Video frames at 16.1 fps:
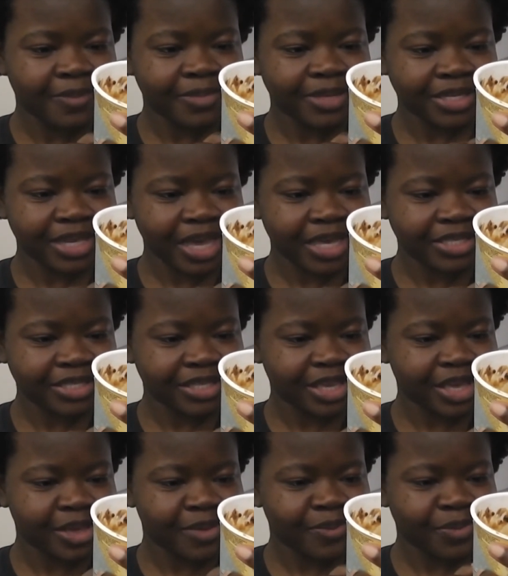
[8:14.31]

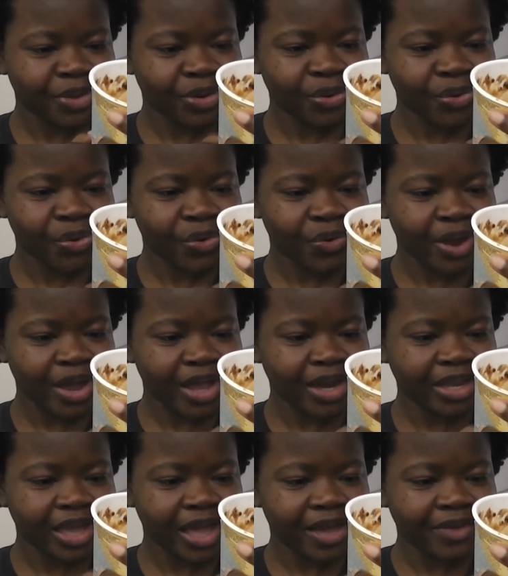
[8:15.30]
potassium,
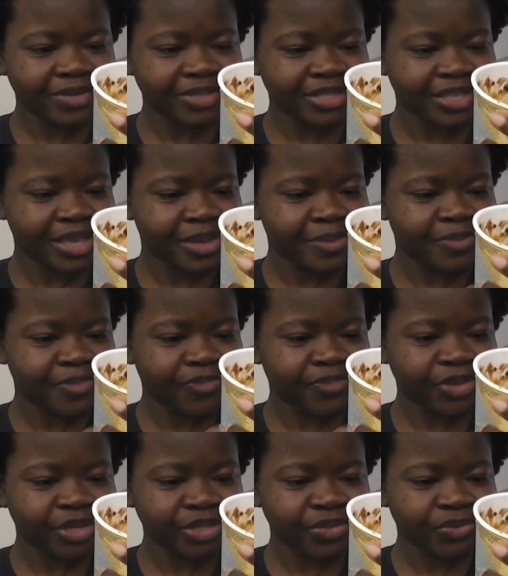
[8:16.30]
chloride, calcium,
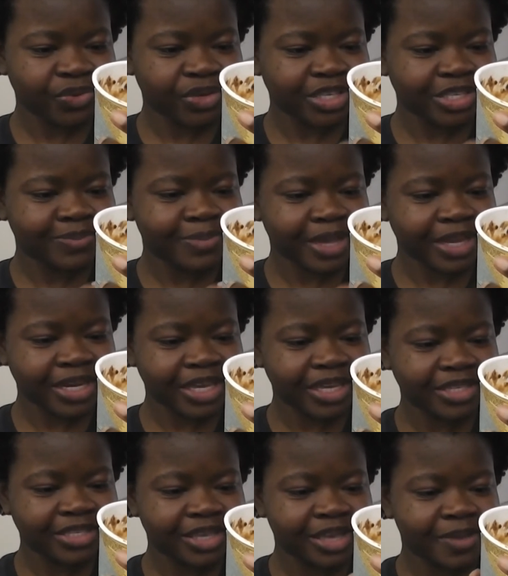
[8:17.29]
phosphorus,
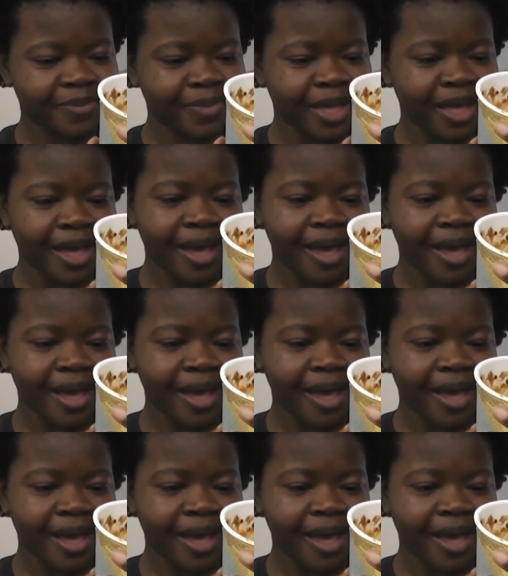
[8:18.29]
magnesium,